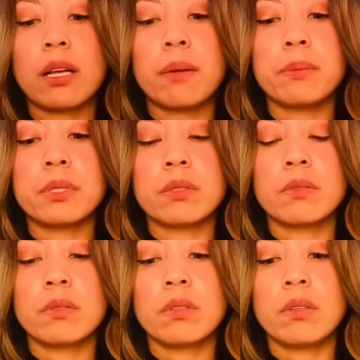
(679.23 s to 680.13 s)
Cups.
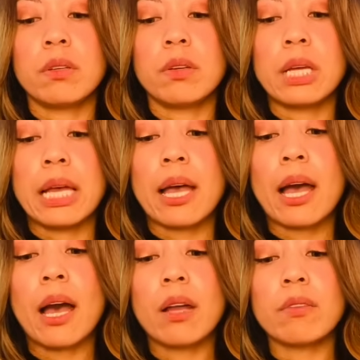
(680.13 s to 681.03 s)

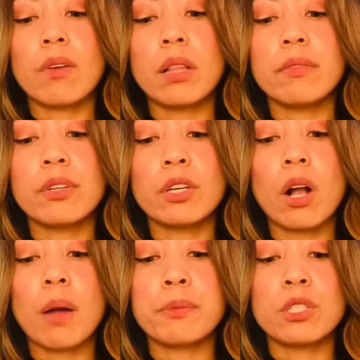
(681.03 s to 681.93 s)
Out of all of your
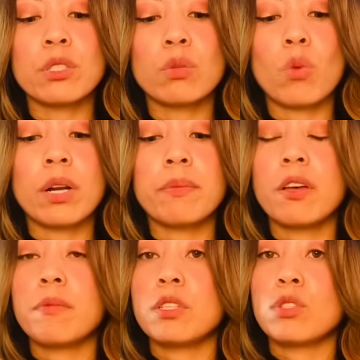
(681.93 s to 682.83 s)
options, one of
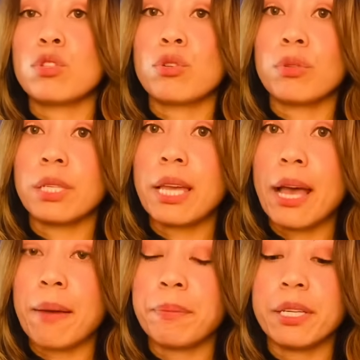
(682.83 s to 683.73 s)
them is truly
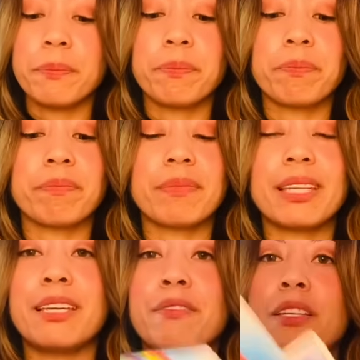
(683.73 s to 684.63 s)
happy,
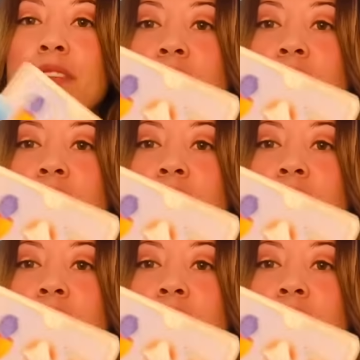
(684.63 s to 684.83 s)
even if